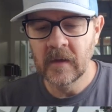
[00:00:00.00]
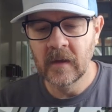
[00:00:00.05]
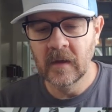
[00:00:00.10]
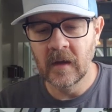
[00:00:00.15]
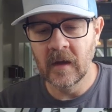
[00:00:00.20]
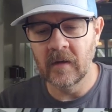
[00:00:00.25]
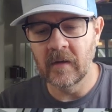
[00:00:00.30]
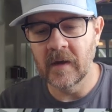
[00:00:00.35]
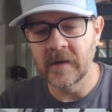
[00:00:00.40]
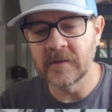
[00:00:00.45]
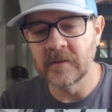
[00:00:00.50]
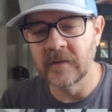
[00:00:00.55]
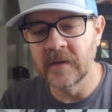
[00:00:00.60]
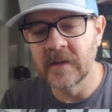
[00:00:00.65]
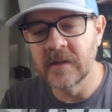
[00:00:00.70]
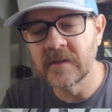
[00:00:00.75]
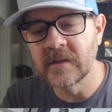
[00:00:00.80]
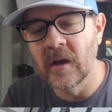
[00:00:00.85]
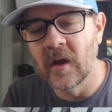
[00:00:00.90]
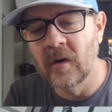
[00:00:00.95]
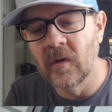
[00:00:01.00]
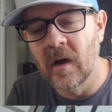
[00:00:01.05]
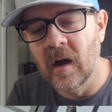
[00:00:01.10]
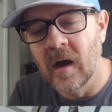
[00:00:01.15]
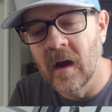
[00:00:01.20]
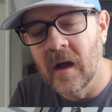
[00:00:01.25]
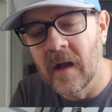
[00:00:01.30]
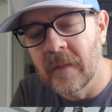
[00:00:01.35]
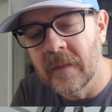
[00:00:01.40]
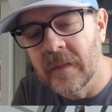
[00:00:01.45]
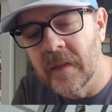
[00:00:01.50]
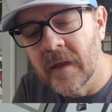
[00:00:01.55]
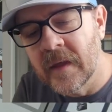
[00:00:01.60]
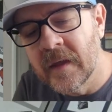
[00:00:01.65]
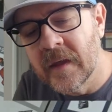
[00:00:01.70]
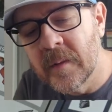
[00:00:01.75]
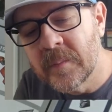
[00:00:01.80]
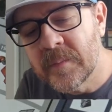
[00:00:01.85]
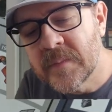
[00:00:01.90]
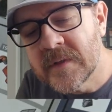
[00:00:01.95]
All right, so these go on the
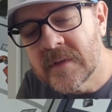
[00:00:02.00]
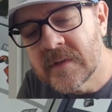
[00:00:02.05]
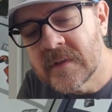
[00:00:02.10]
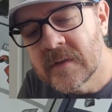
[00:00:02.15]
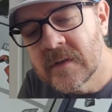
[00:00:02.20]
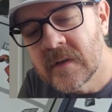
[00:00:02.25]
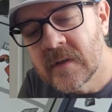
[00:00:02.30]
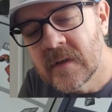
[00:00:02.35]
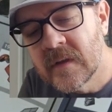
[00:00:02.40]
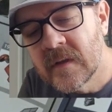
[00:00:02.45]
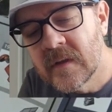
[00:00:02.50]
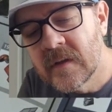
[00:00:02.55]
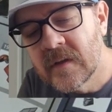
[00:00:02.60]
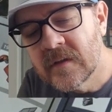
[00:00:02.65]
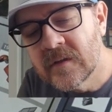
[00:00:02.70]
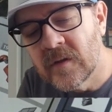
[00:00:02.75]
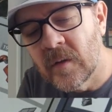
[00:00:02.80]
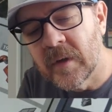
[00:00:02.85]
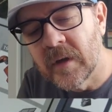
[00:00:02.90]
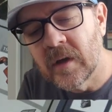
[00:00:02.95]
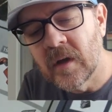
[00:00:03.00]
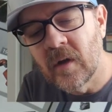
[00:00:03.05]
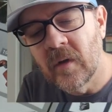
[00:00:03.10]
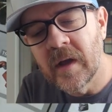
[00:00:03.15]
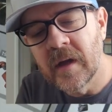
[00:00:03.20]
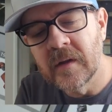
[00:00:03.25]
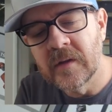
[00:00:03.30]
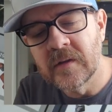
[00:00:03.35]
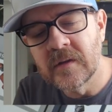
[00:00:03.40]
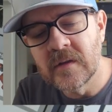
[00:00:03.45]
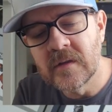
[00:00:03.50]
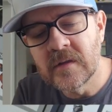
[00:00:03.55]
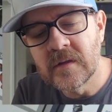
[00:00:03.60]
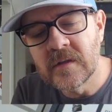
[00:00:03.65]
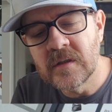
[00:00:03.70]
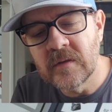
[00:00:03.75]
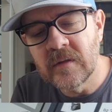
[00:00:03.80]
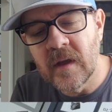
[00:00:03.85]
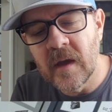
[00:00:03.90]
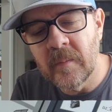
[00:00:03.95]
hips. So I'm going to go ahead and
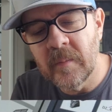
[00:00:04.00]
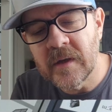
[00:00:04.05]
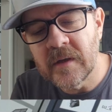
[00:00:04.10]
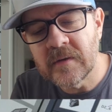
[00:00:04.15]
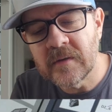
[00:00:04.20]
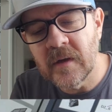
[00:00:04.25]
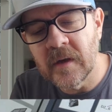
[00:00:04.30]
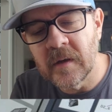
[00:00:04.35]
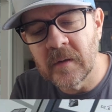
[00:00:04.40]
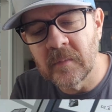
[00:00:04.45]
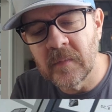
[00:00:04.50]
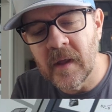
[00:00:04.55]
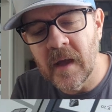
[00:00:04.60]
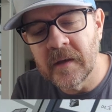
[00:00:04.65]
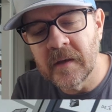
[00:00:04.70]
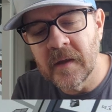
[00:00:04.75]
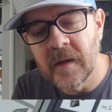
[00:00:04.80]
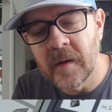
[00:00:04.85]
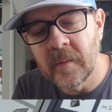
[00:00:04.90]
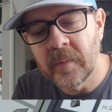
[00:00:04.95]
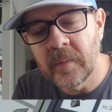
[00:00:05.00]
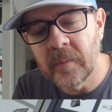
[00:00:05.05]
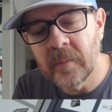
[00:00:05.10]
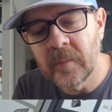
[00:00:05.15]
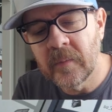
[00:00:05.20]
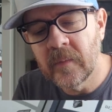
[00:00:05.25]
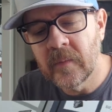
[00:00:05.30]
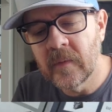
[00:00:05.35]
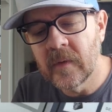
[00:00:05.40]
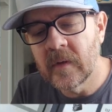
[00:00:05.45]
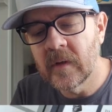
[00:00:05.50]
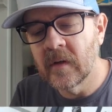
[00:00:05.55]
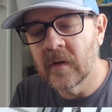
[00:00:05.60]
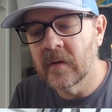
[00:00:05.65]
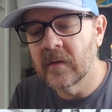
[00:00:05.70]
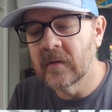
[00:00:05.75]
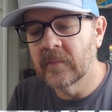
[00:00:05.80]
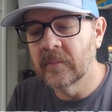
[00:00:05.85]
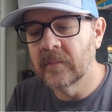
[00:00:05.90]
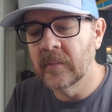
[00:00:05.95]
do that. Make sure I get them lined up.
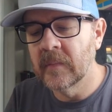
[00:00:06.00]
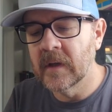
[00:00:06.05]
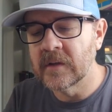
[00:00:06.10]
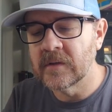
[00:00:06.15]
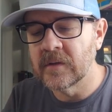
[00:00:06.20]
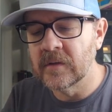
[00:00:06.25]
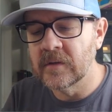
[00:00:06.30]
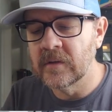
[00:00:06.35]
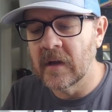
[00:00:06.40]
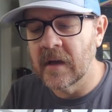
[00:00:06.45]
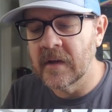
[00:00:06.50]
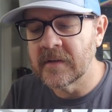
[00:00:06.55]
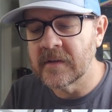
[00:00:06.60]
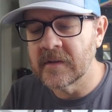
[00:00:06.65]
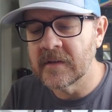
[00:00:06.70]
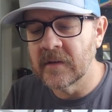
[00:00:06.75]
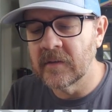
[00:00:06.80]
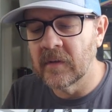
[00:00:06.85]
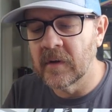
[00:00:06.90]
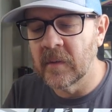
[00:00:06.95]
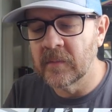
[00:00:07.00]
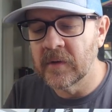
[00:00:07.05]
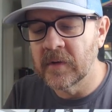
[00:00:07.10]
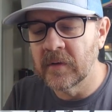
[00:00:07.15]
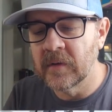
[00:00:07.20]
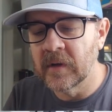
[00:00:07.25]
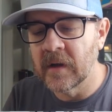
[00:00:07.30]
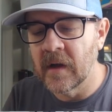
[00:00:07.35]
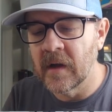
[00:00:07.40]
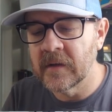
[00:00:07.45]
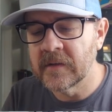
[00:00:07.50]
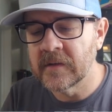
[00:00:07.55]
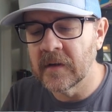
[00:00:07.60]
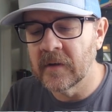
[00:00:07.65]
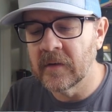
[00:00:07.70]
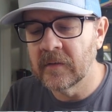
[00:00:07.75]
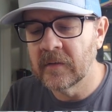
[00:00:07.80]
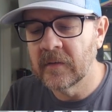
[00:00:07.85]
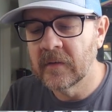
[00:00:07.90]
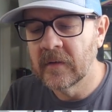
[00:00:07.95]
Make sure you guys can see what I'm doing
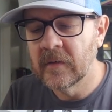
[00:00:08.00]
also.